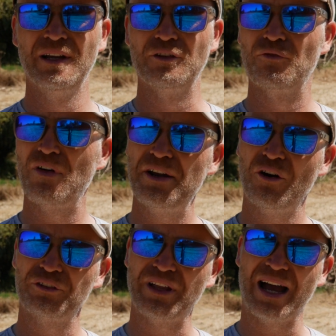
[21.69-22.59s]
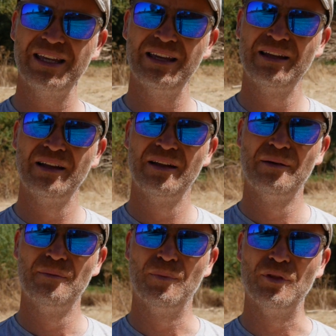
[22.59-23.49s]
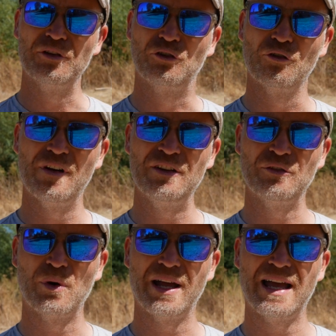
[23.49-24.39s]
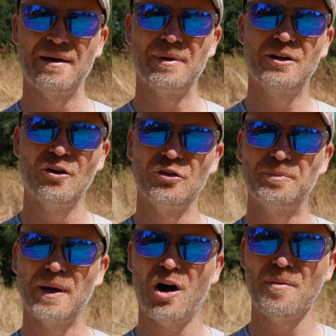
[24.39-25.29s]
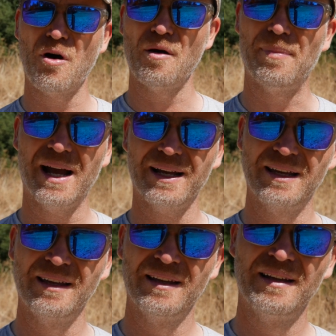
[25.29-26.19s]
It's a red hot day, but there's good reason we're here, because behind my back,